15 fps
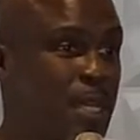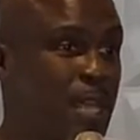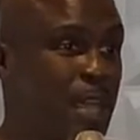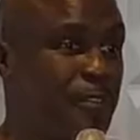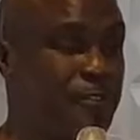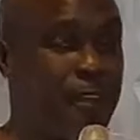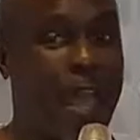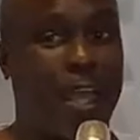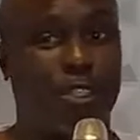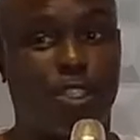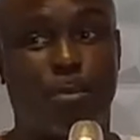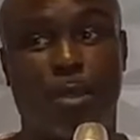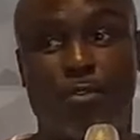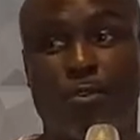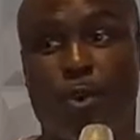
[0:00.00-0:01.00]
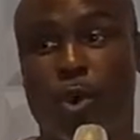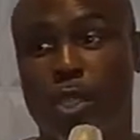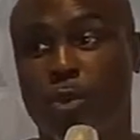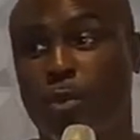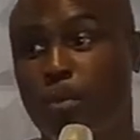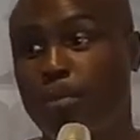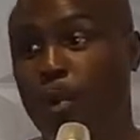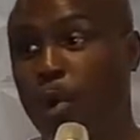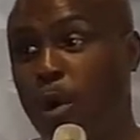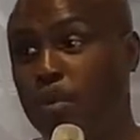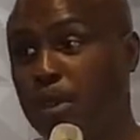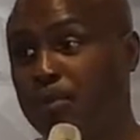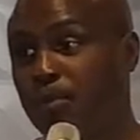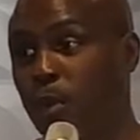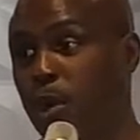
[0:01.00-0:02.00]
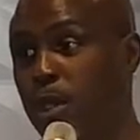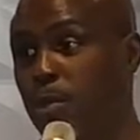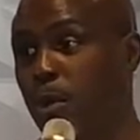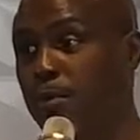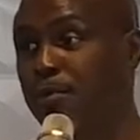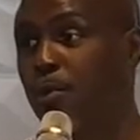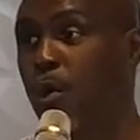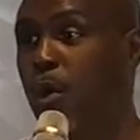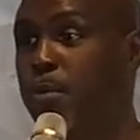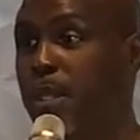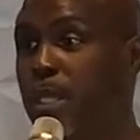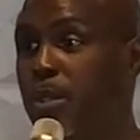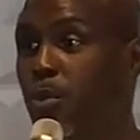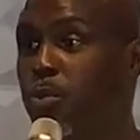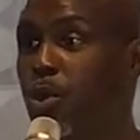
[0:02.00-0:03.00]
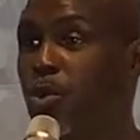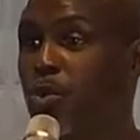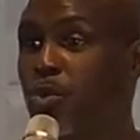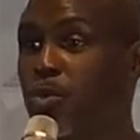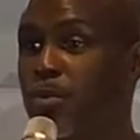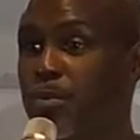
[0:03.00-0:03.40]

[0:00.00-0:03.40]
And found you before you were born, before you were formed in the womb.